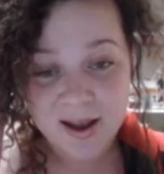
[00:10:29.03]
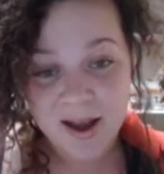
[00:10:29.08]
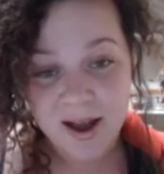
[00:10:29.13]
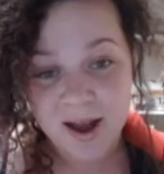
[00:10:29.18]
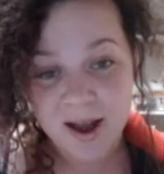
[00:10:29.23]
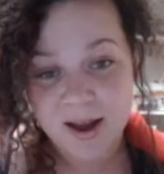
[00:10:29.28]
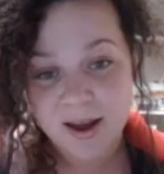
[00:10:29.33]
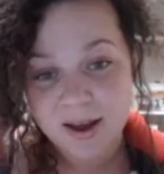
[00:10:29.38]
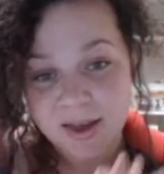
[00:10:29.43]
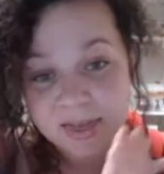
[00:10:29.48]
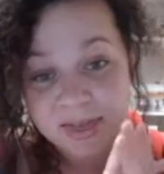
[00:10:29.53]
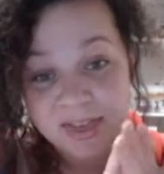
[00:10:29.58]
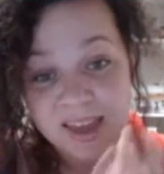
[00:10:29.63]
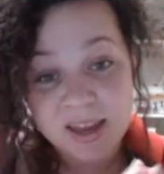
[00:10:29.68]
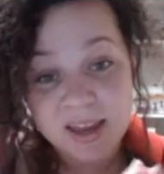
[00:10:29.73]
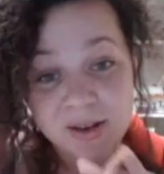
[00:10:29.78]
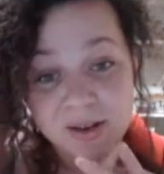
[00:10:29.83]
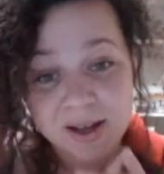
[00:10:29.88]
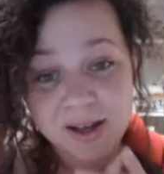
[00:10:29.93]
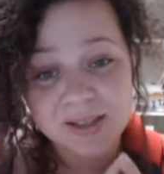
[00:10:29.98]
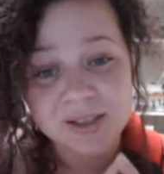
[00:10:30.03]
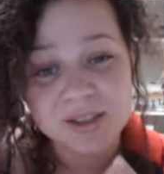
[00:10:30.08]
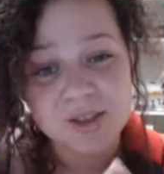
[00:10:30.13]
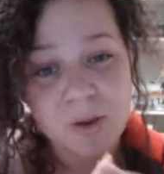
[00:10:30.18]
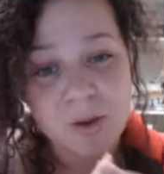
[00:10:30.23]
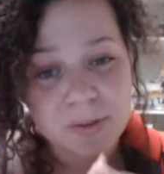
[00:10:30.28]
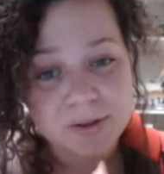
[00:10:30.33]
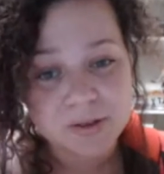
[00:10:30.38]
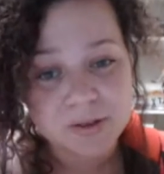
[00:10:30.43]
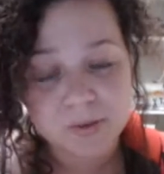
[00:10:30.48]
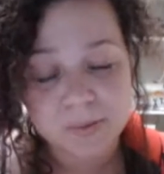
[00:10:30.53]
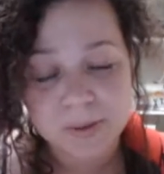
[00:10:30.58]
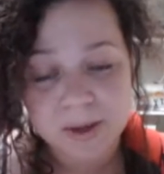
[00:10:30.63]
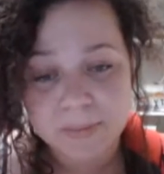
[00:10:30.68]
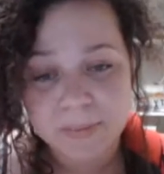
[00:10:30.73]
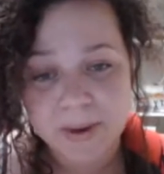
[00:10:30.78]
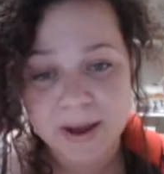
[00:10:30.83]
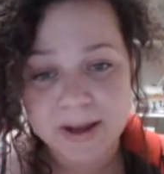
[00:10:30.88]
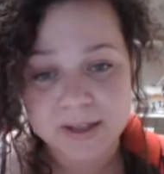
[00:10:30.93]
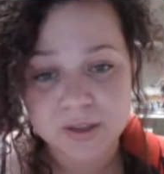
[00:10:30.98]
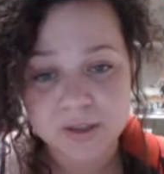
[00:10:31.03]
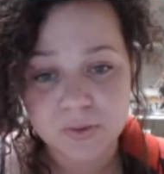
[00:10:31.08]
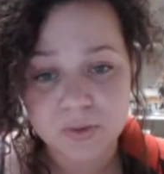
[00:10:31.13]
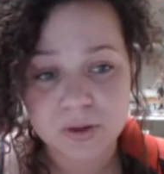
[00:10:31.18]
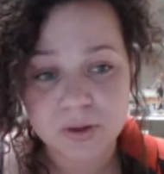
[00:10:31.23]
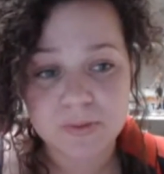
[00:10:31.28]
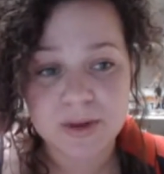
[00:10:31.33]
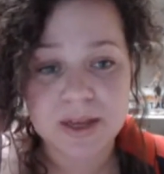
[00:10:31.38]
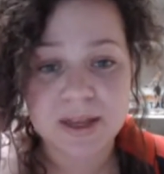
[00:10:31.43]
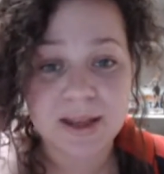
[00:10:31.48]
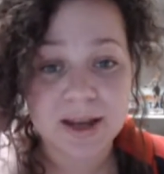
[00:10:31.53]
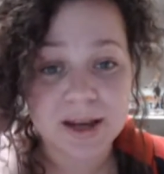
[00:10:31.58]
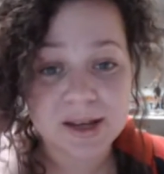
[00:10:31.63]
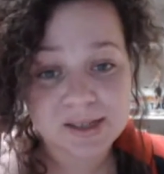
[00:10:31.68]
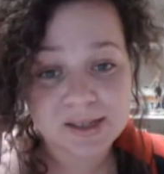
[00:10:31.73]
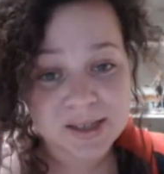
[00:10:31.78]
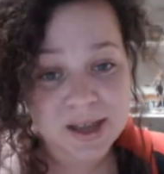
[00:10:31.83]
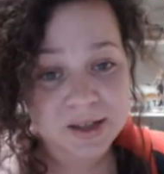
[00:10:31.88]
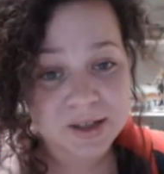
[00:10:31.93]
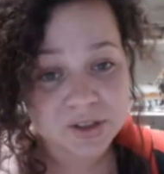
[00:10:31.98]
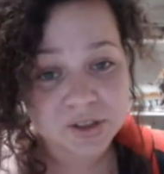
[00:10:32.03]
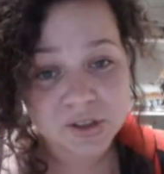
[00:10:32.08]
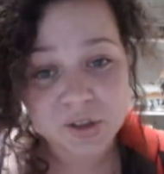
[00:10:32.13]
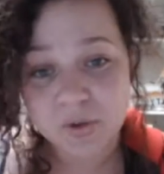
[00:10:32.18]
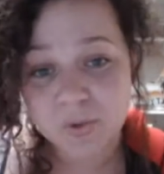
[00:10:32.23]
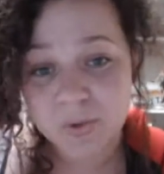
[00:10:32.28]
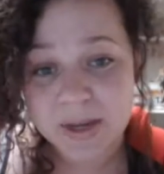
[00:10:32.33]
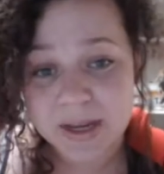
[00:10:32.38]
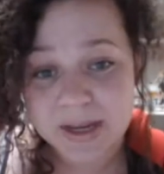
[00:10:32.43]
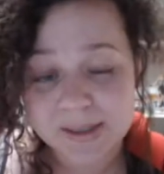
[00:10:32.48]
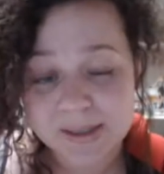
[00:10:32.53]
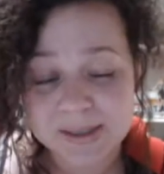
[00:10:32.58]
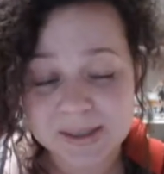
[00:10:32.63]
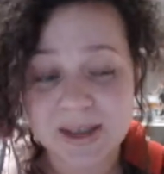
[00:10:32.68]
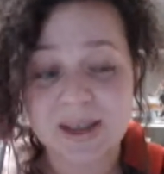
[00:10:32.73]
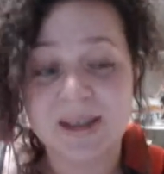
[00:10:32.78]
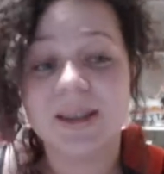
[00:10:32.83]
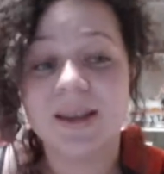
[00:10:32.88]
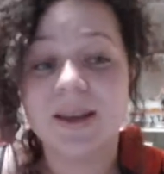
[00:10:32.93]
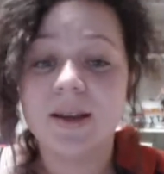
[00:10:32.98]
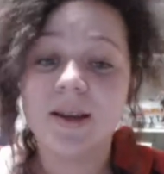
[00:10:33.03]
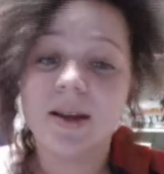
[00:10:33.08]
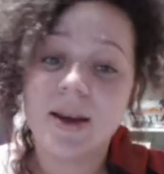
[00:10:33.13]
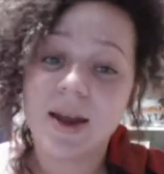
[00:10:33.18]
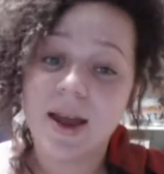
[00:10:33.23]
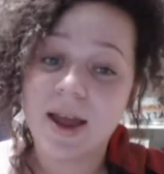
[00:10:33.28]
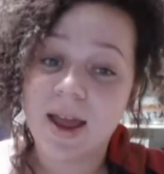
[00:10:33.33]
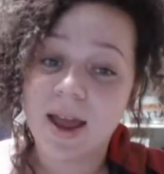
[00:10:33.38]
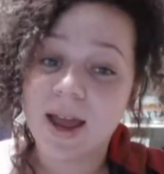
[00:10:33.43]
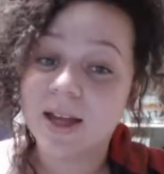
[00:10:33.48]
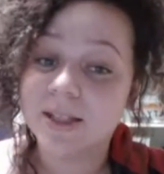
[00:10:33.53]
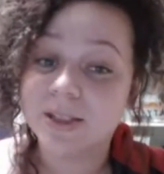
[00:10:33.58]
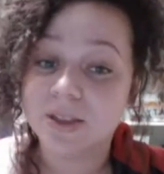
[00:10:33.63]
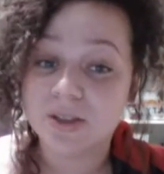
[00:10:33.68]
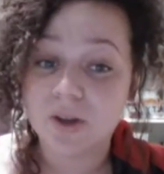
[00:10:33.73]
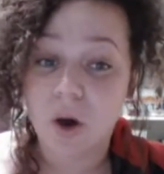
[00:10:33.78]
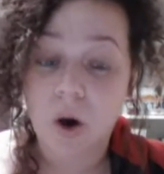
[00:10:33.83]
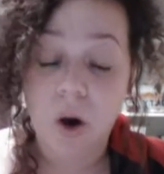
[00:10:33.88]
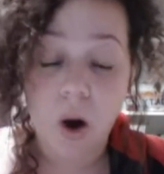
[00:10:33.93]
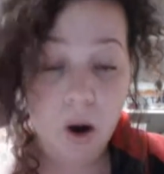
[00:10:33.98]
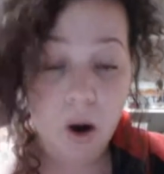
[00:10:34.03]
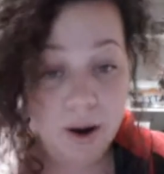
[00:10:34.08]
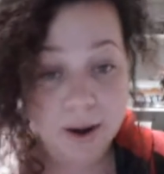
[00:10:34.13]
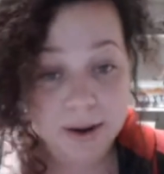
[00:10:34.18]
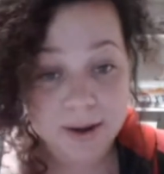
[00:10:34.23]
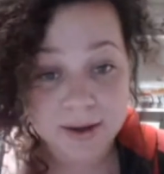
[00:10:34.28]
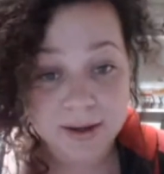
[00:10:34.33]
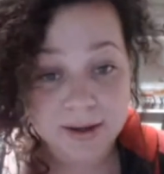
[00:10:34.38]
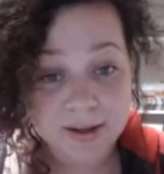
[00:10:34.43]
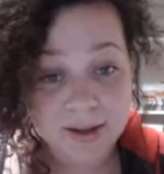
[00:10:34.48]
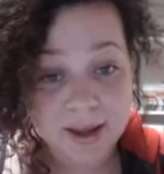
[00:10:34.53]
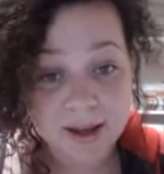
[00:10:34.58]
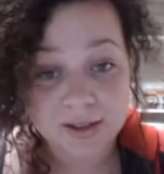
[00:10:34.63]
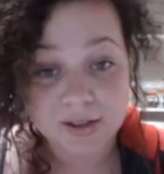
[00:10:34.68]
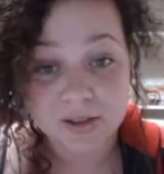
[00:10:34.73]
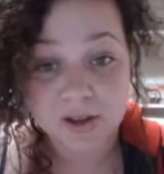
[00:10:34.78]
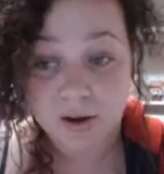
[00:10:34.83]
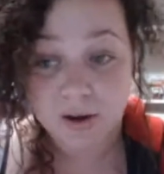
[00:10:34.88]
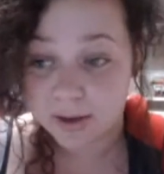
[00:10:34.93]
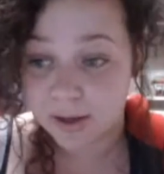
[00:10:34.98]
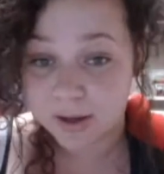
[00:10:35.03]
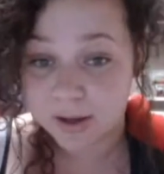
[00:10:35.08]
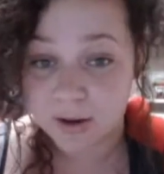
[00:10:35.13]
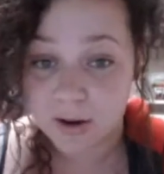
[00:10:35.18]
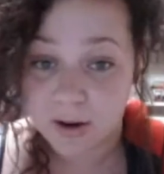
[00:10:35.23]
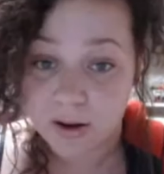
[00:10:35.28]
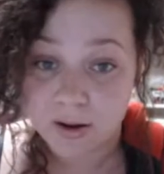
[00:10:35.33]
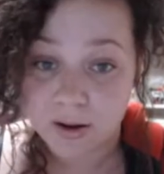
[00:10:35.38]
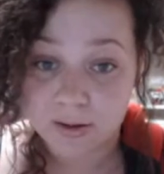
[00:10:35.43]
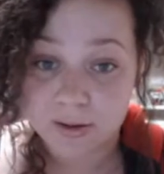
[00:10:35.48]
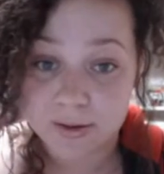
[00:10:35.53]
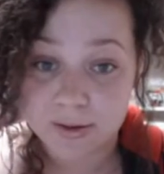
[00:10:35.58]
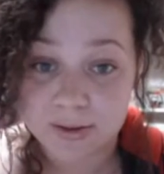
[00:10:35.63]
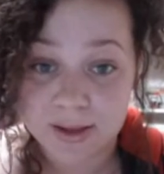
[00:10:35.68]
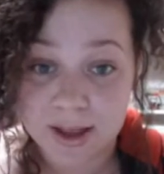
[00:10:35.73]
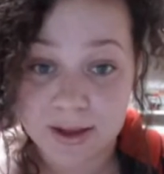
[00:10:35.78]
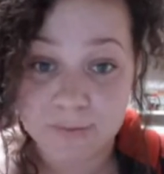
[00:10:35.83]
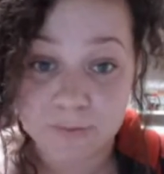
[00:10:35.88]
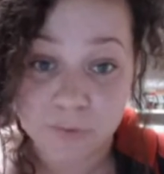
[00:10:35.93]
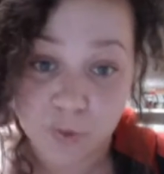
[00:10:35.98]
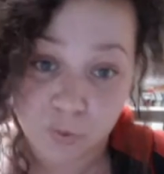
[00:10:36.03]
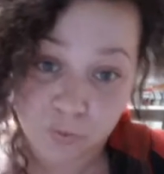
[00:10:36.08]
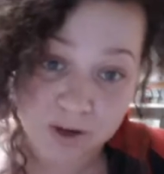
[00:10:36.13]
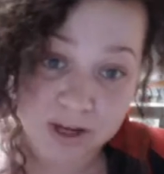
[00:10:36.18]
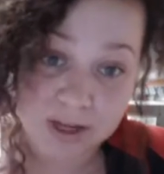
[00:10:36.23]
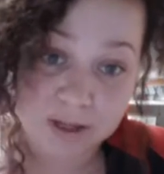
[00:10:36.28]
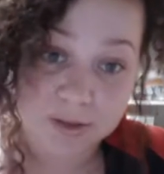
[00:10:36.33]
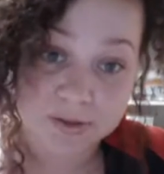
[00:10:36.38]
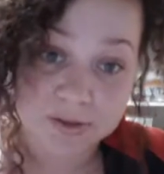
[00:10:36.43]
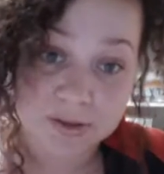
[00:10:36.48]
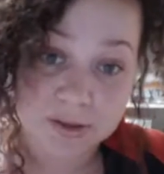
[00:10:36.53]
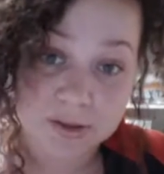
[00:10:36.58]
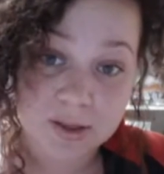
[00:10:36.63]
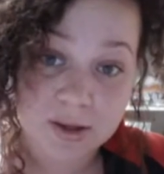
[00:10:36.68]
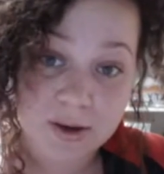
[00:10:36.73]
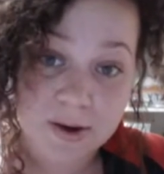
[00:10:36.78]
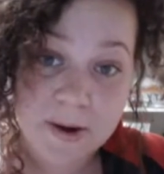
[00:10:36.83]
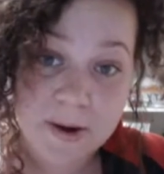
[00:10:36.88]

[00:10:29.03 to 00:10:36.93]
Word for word: Uh, thank you guys so much for being patient with me. Like I said, two weeks and then it's on like Donkey Kong, like for reals.